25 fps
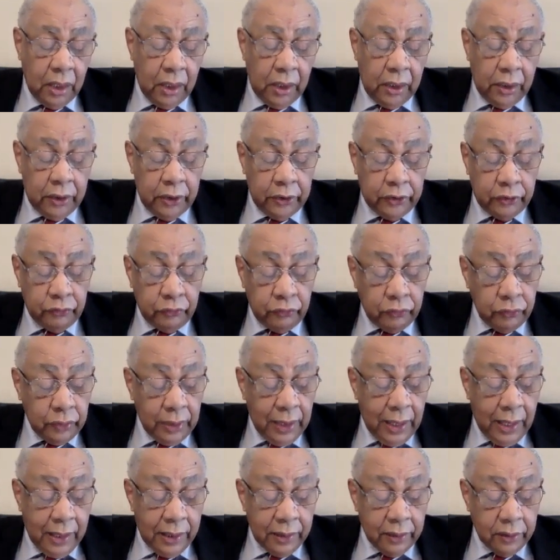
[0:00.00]
The true
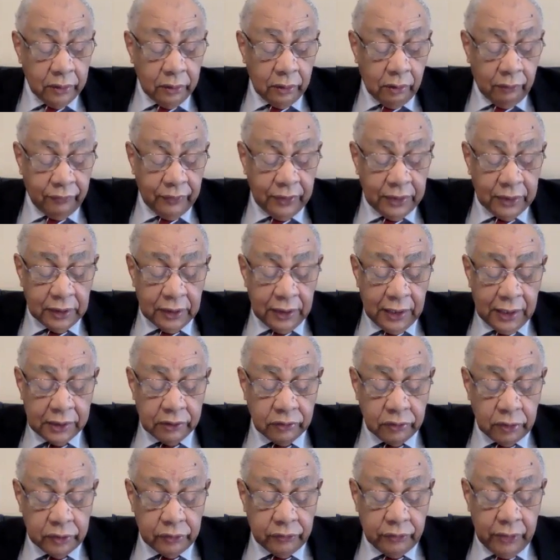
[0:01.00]
end of
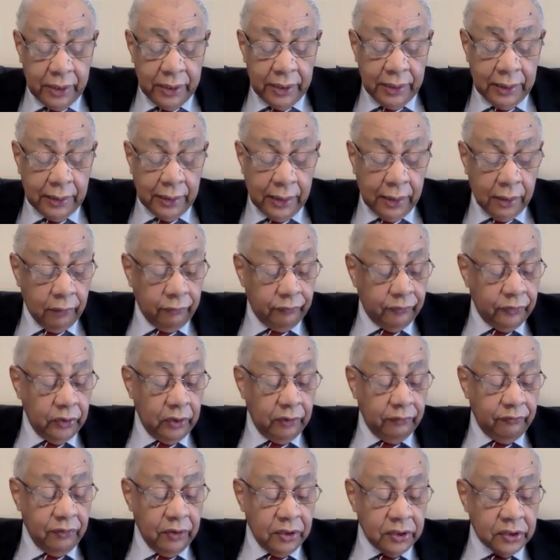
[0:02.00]
intellectual training and of
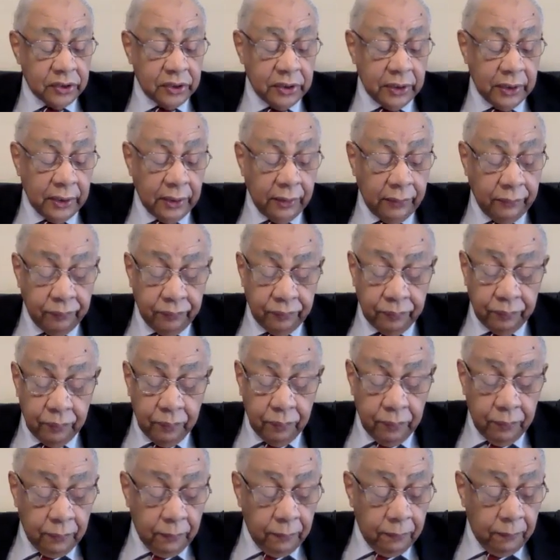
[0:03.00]
university
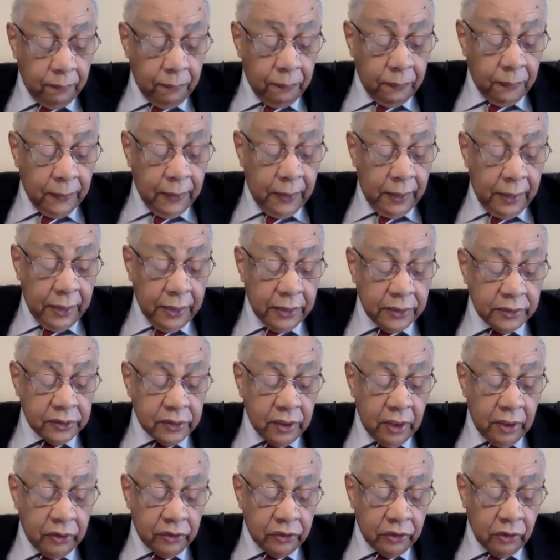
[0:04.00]
is
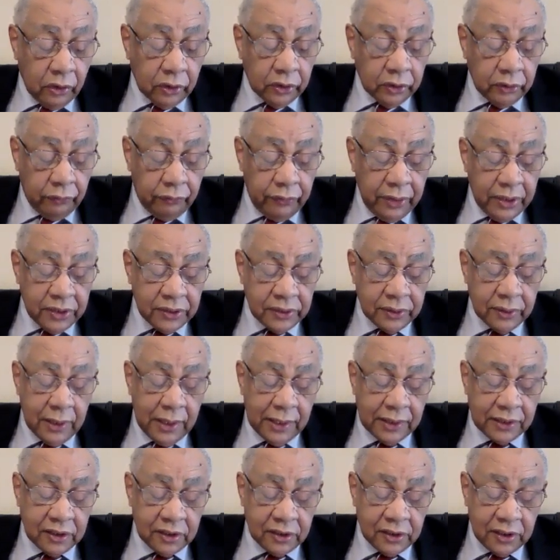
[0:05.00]
thought or reason
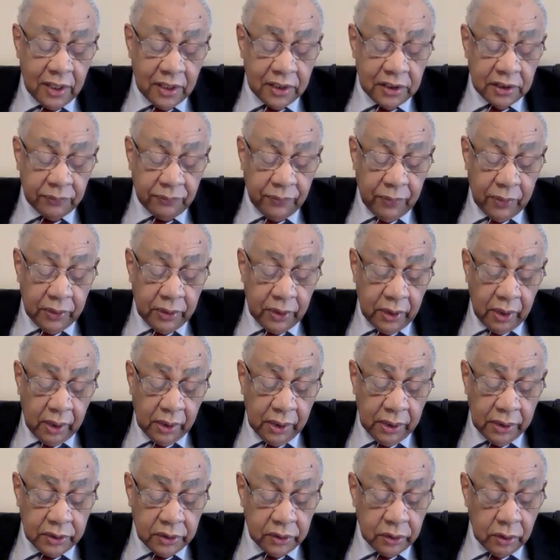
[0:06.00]
exercised upon
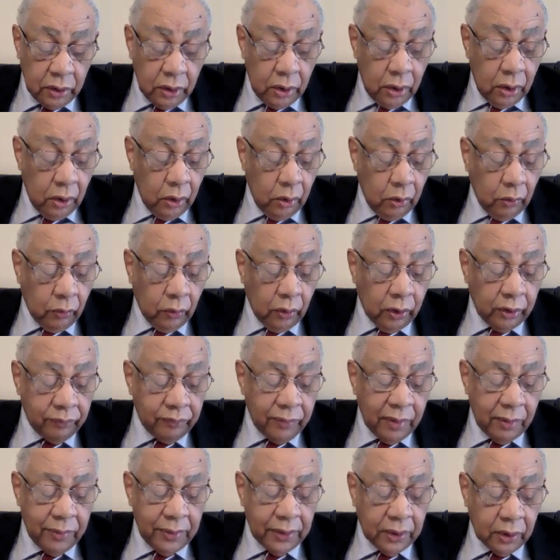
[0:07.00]
knowledge, or what
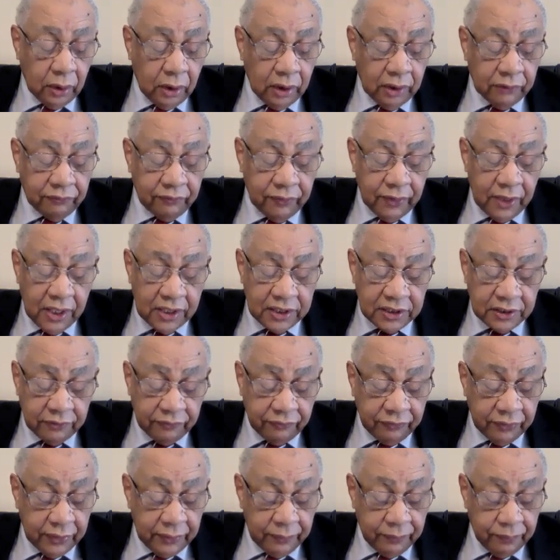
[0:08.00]
may be called
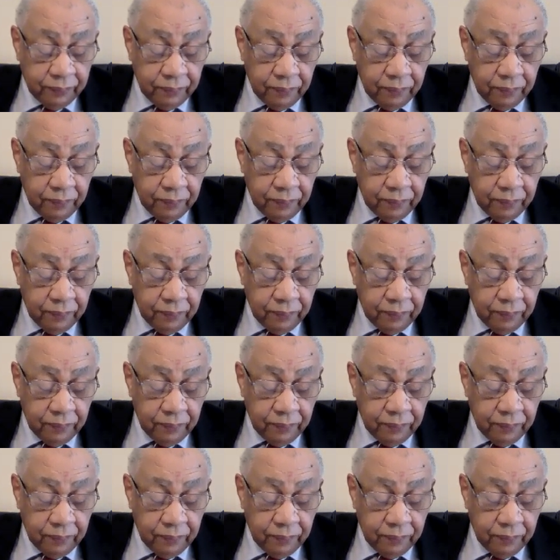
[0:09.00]
philosophy.